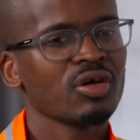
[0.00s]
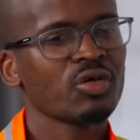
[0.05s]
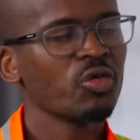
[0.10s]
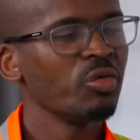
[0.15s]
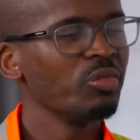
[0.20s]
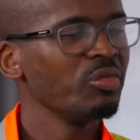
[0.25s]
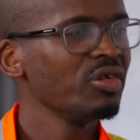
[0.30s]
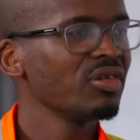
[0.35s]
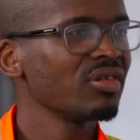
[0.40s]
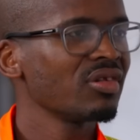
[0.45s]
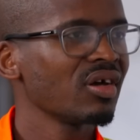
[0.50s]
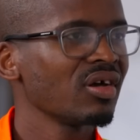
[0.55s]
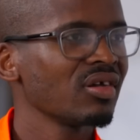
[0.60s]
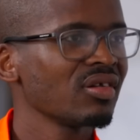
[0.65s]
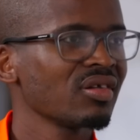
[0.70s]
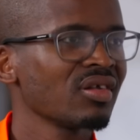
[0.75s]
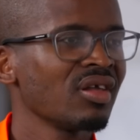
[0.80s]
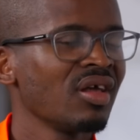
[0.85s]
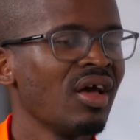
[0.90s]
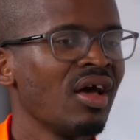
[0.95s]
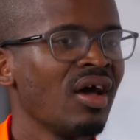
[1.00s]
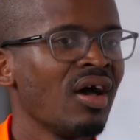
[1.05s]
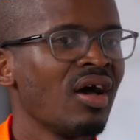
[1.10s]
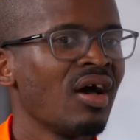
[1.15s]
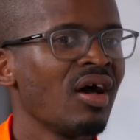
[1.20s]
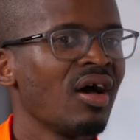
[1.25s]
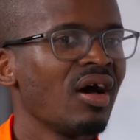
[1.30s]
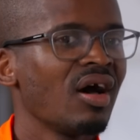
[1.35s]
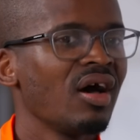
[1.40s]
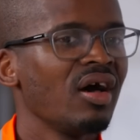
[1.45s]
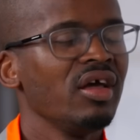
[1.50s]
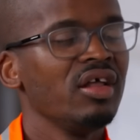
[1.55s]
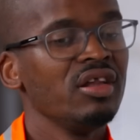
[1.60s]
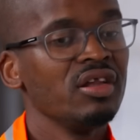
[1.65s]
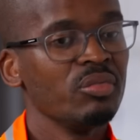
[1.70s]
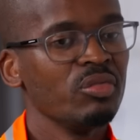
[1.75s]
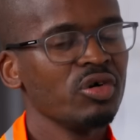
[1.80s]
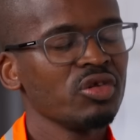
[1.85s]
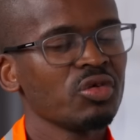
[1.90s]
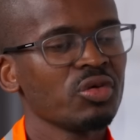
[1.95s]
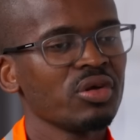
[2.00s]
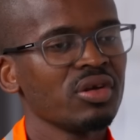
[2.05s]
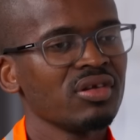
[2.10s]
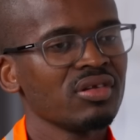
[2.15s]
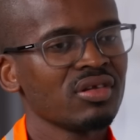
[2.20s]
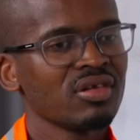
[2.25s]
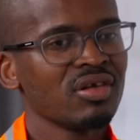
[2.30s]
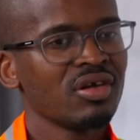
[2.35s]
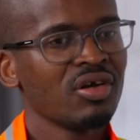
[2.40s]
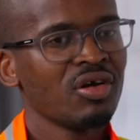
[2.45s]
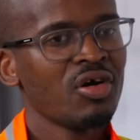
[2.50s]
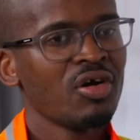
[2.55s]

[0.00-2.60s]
commuters and the motorists.